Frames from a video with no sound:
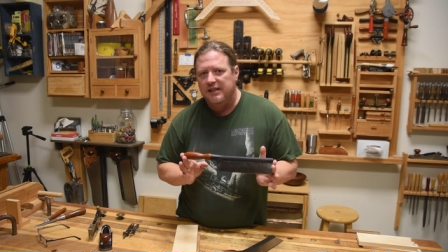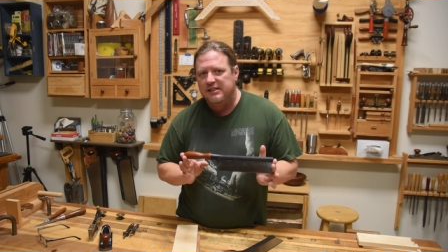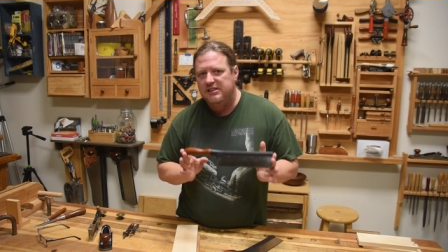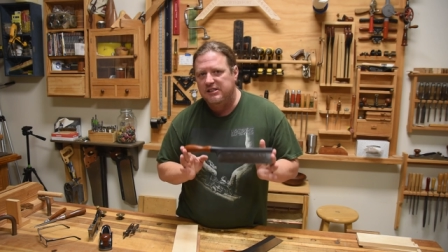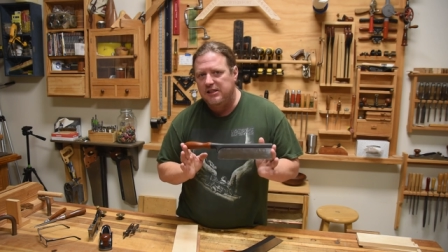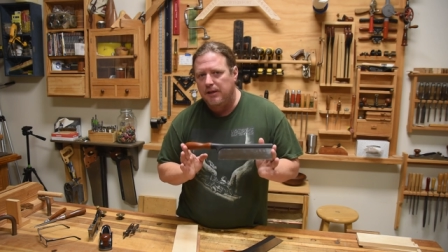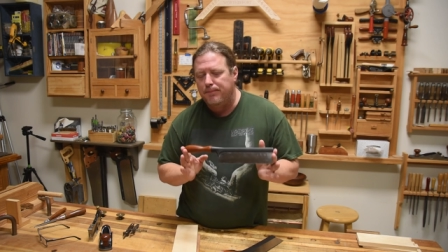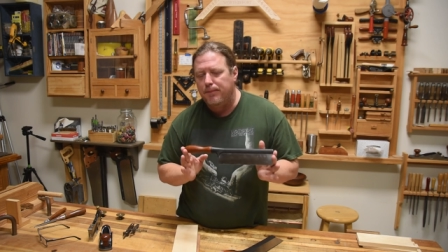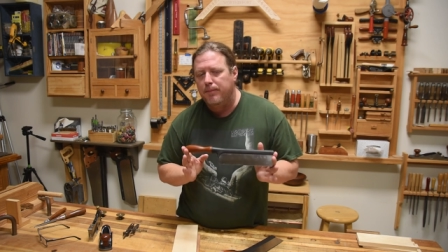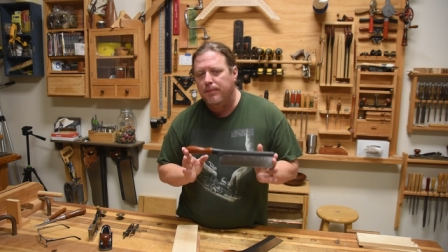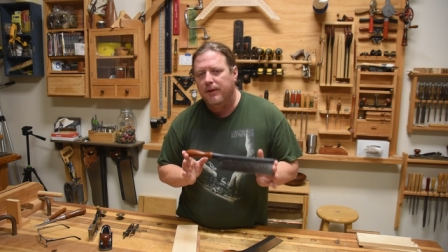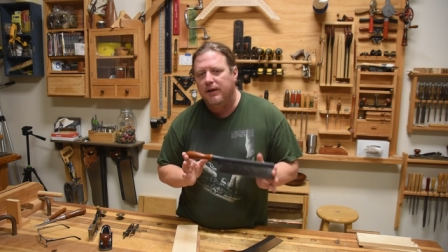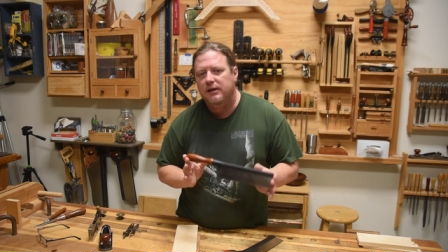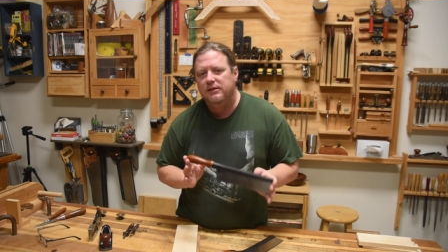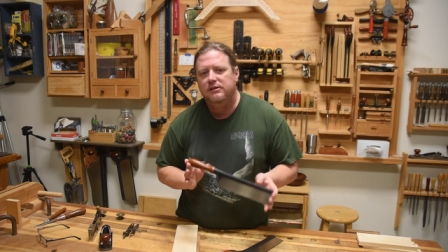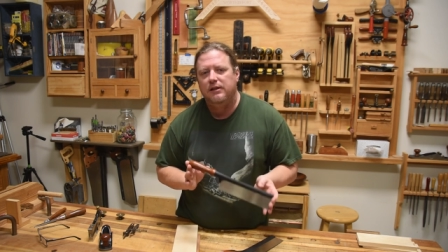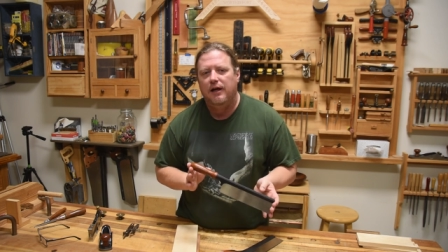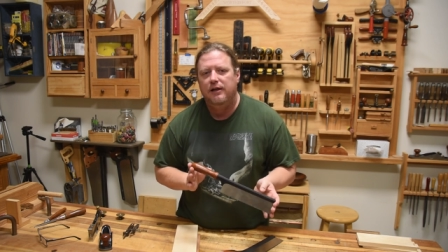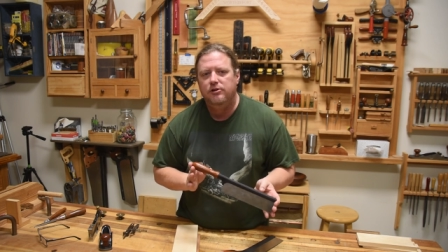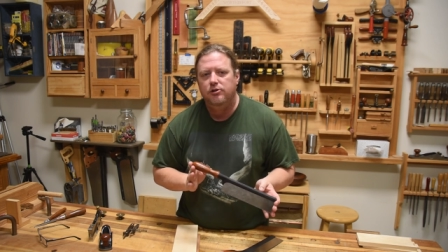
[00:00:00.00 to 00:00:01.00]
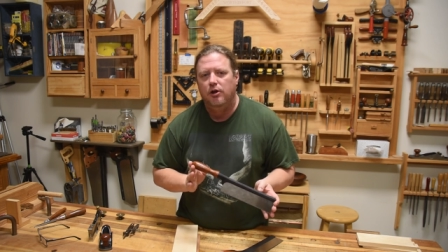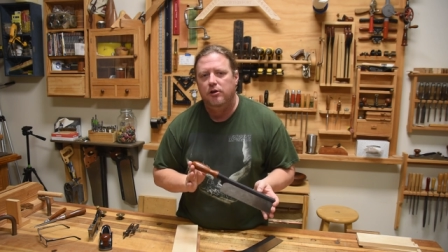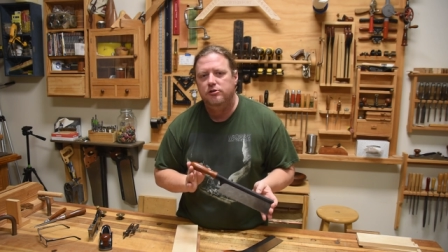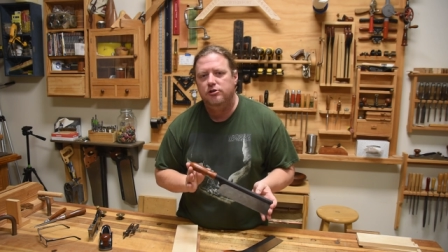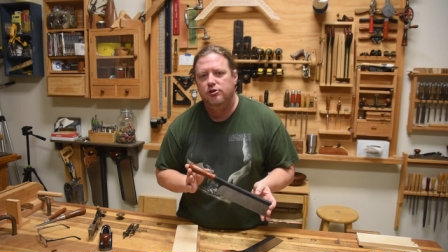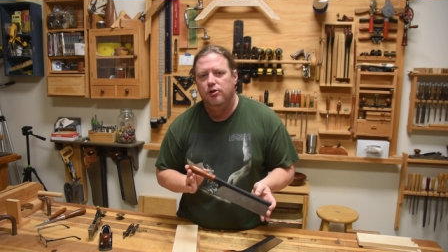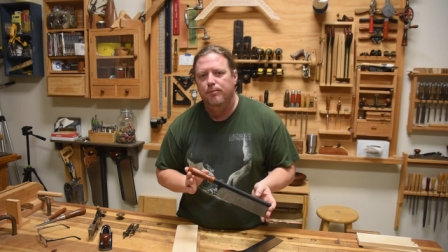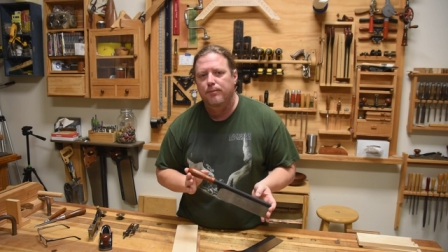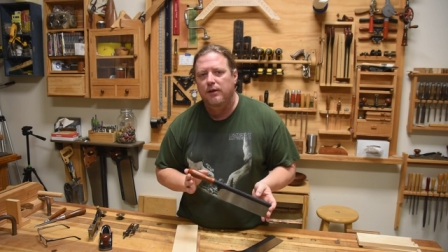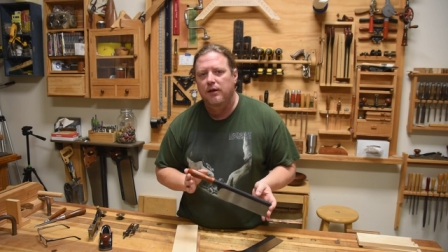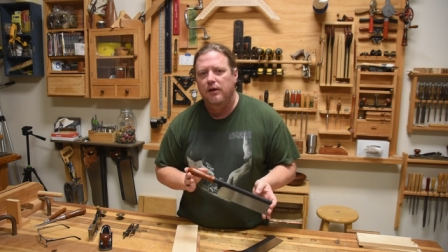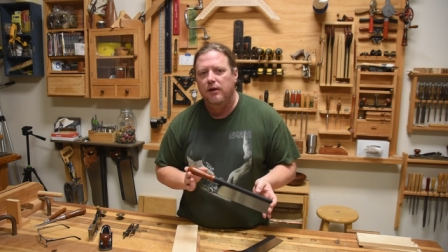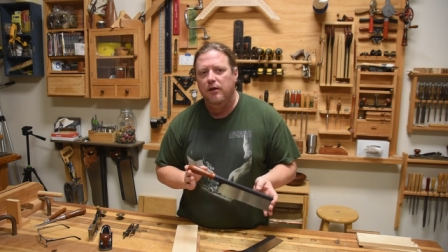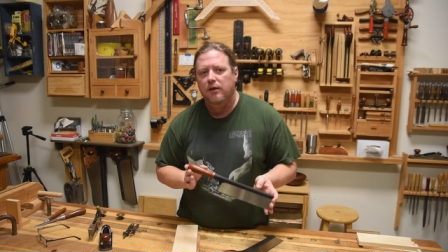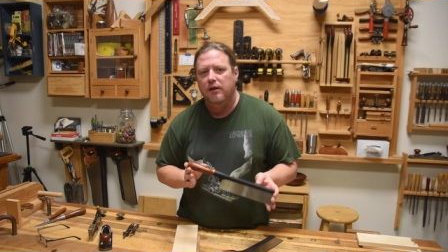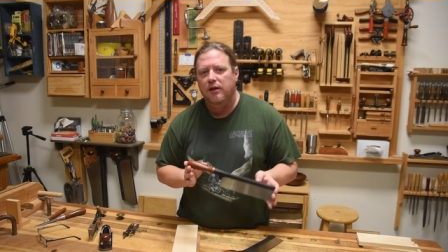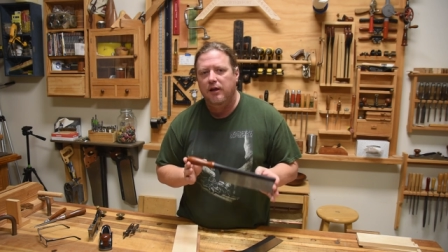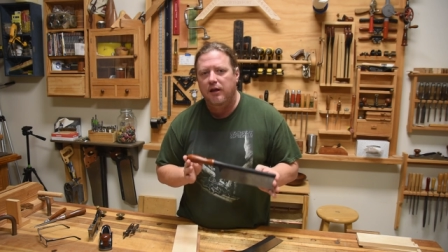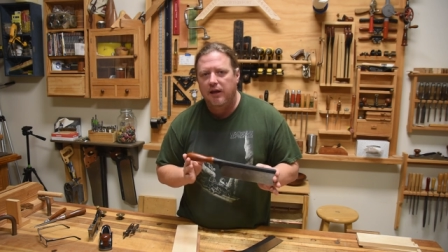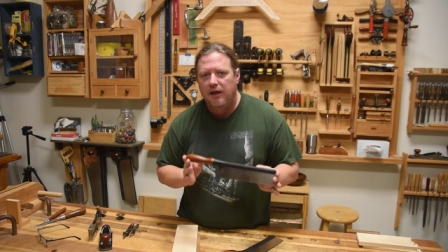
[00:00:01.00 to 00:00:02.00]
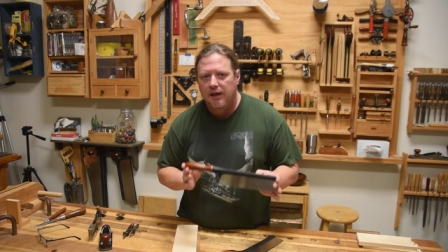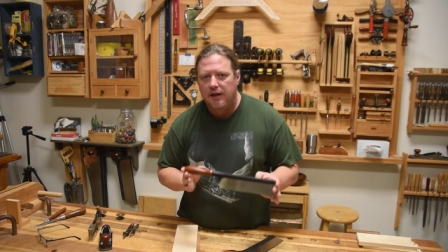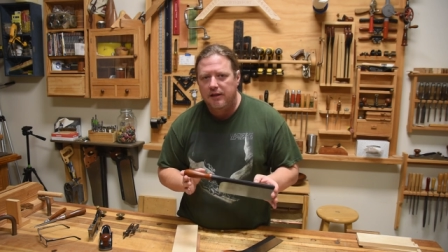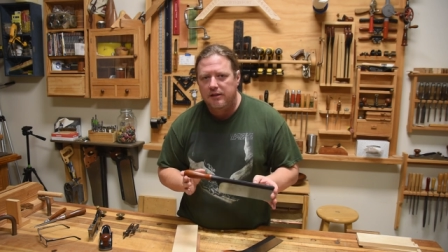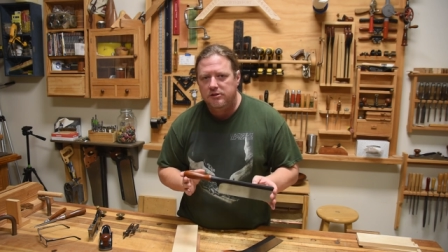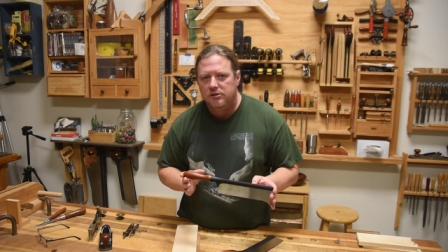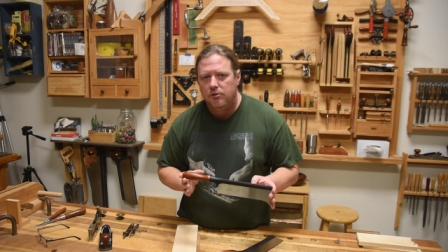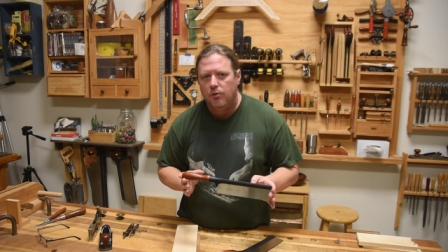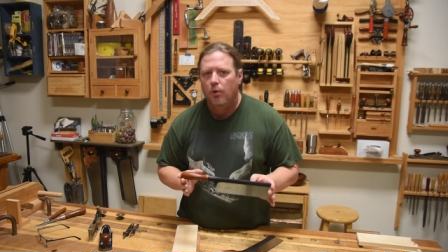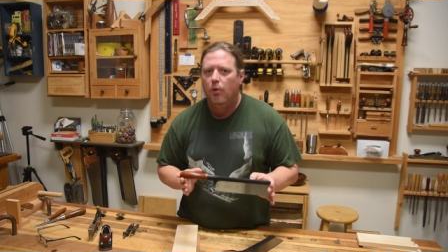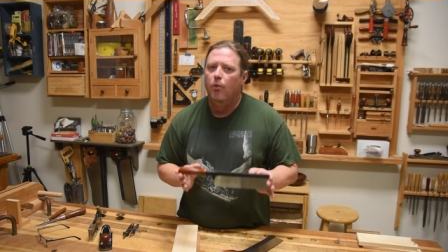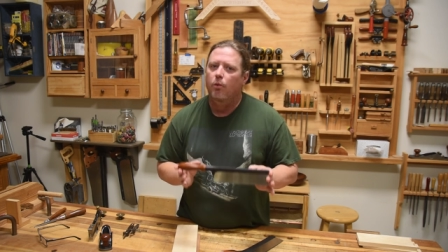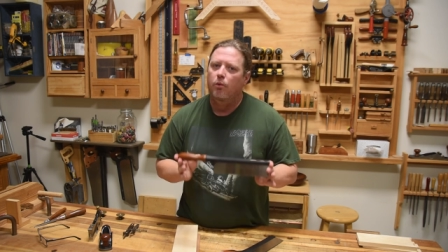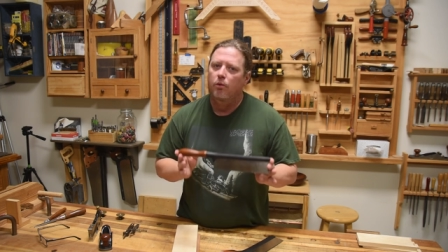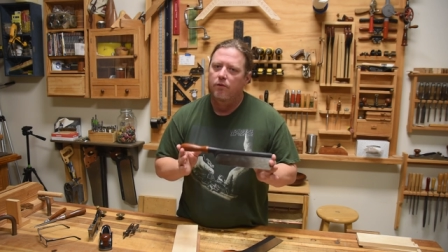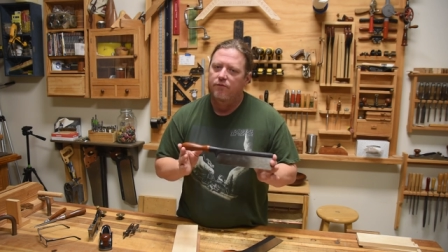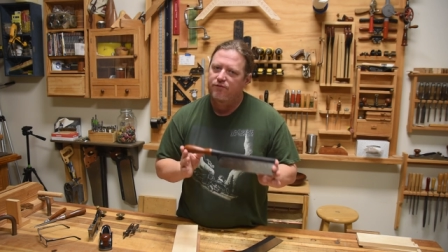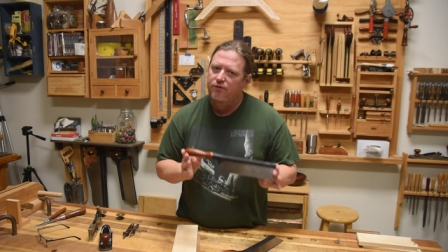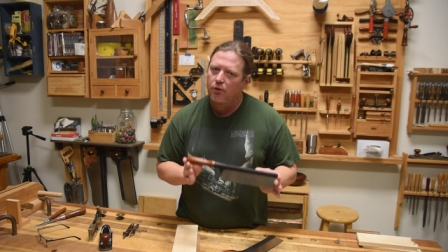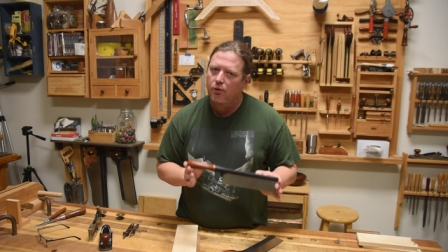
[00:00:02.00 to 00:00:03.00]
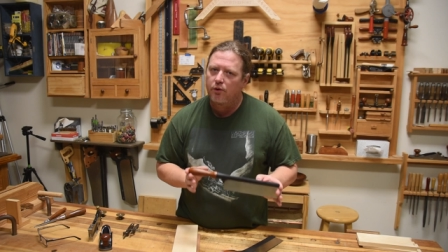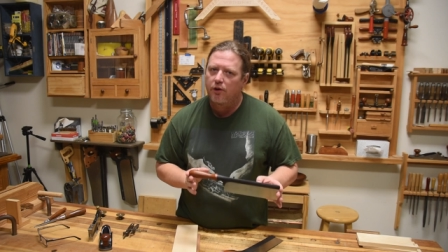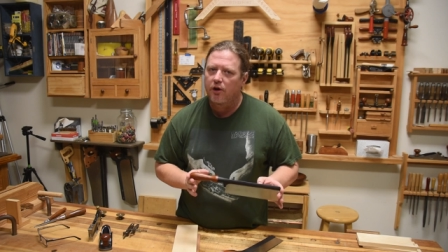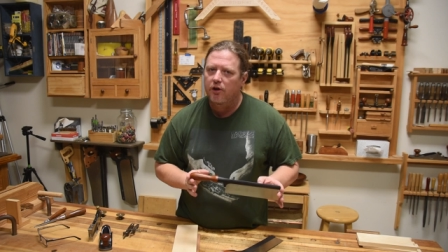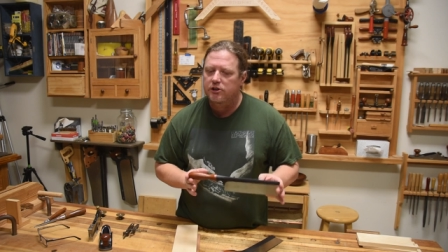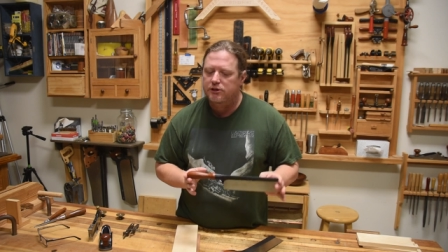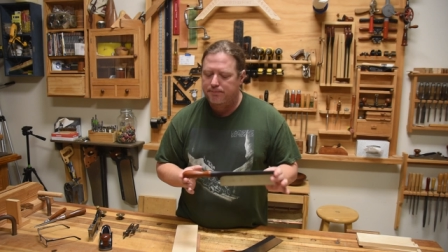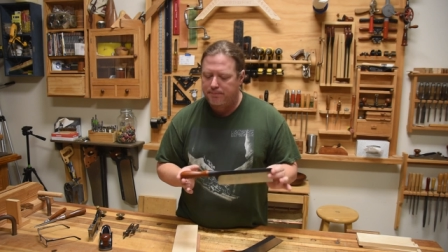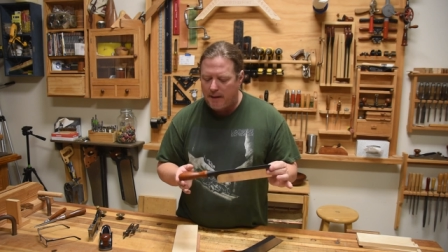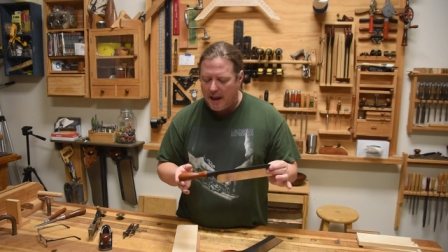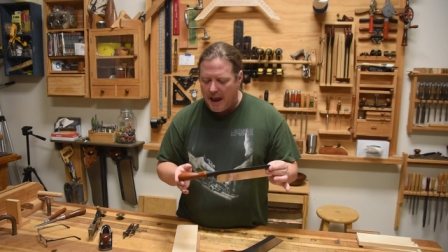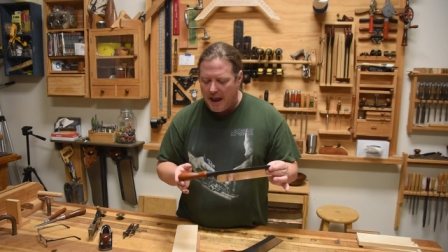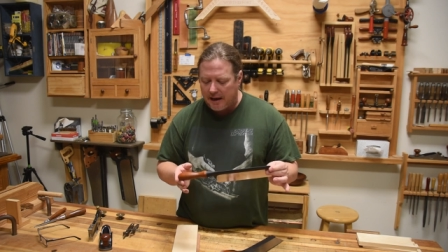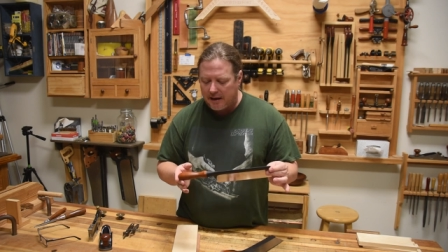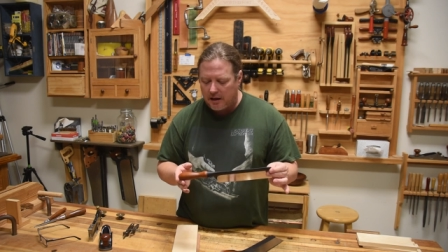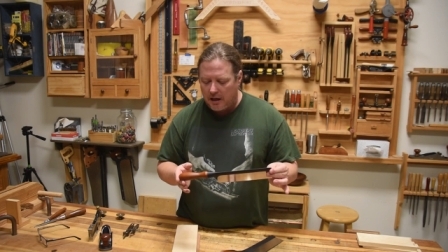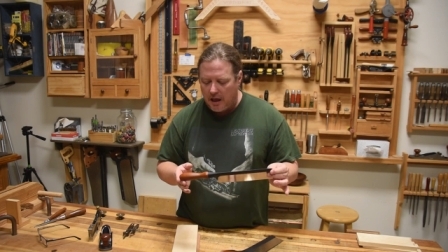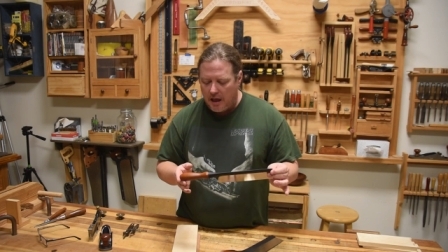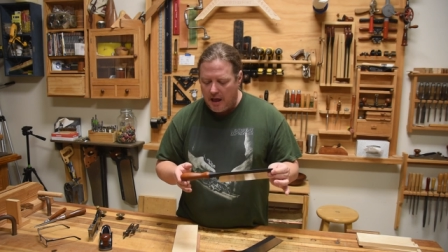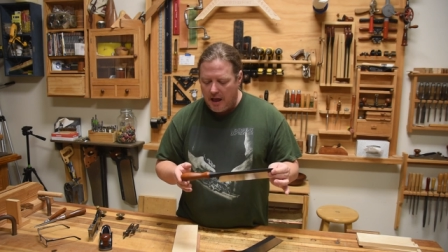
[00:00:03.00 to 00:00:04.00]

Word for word: It's simply because I taught so many kids a few years back